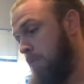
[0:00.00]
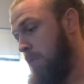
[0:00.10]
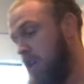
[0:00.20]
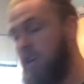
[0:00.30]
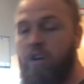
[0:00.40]

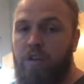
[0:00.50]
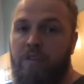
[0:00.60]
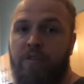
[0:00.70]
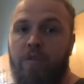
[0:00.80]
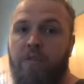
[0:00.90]
making all your
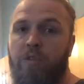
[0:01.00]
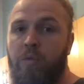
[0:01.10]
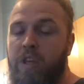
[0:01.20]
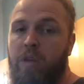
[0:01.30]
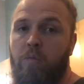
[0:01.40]
food for the
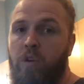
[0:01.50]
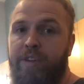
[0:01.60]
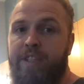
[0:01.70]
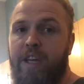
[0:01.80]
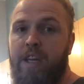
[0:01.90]
week in
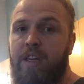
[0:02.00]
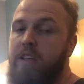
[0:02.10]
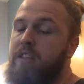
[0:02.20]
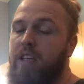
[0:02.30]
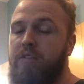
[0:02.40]
one day
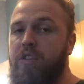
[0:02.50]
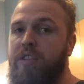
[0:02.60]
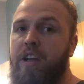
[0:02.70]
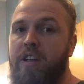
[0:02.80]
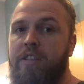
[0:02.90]
saves you a
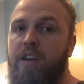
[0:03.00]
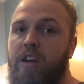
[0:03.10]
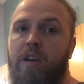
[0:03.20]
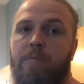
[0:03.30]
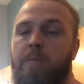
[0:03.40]
ton of
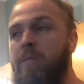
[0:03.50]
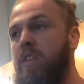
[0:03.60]
time,